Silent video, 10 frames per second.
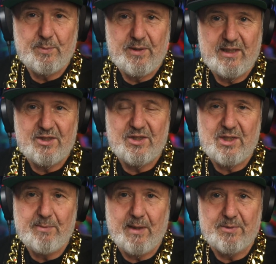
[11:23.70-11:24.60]
splitting the
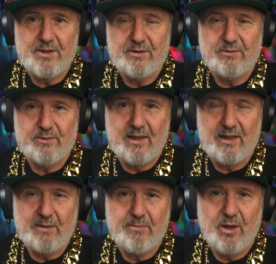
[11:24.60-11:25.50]
system up. So
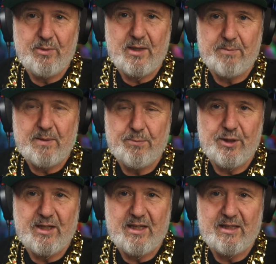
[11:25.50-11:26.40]
at the moment I've been
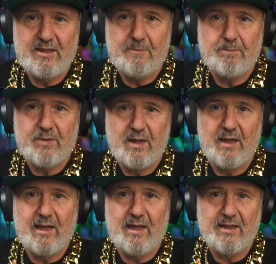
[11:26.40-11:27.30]
putting in
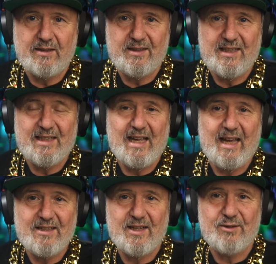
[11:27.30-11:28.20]
nearly
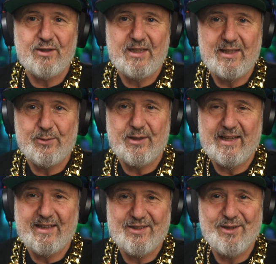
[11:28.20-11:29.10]
800 kilowatt
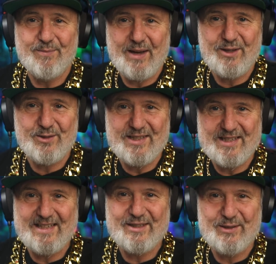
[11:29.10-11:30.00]
hours of
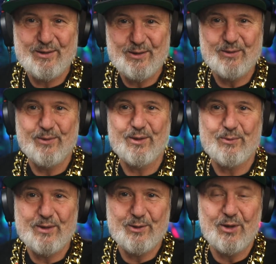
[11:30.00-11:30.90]
batteries into
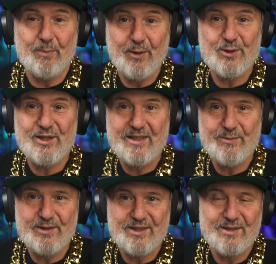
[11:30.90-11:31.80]
what we call the boat
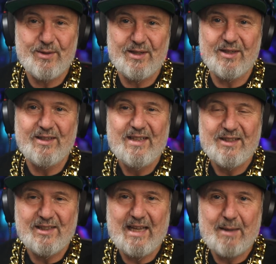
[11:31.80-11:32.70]
shed, which is one of
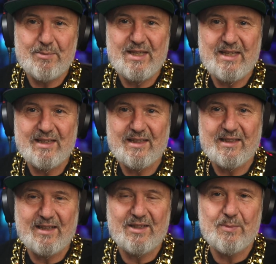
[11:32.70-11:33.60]
the labs here
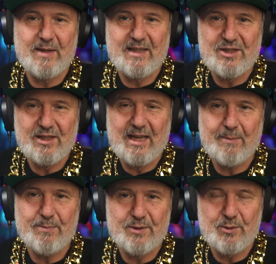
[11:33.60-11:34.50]
at the Smart Energy
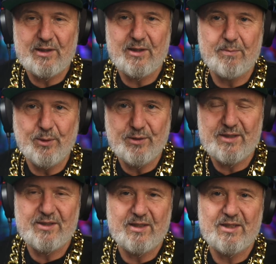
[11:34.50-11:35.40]
Lab. There's quite a lot of
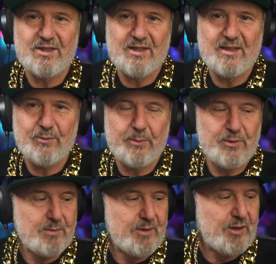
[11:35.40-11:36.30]
buildings existing.
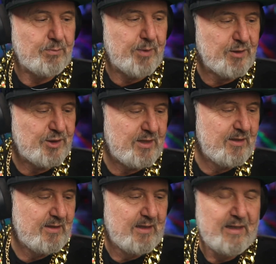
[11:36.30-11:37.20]
One was an old boat
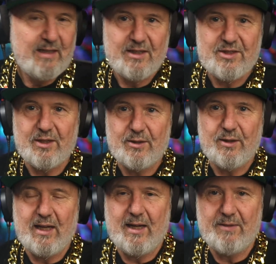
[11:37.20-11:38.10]
shed.
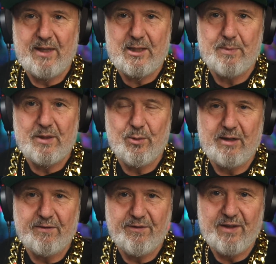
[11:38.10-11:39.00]
So that's been
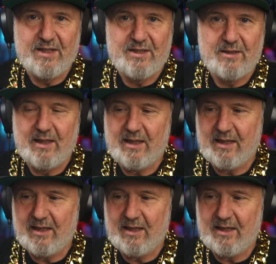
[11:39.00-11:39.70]
quite a feat.